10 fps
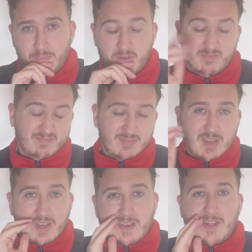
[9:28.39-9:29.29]
But
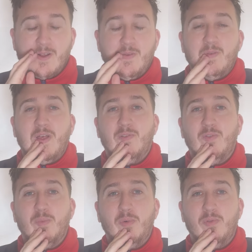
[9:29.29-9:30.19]
that's
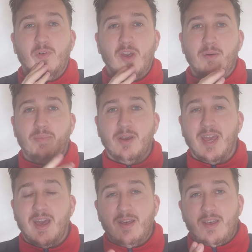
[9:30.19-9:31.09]
football for you. But
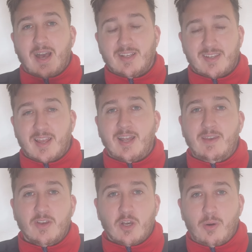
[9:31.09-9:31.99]
yeah, as I say,
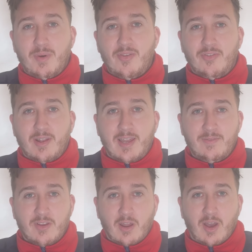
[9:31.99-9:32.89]
leave your comments,
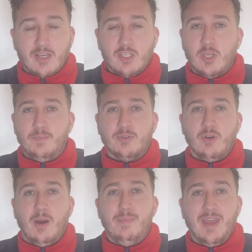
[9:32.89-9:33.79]
leave your like,
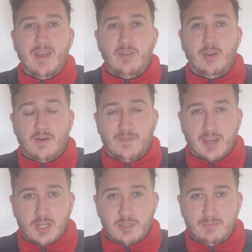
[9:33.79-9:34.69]
subscribe, hit the
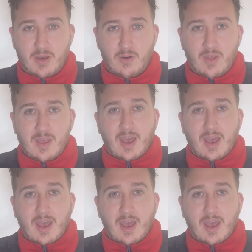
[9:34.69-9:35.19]
notification bell.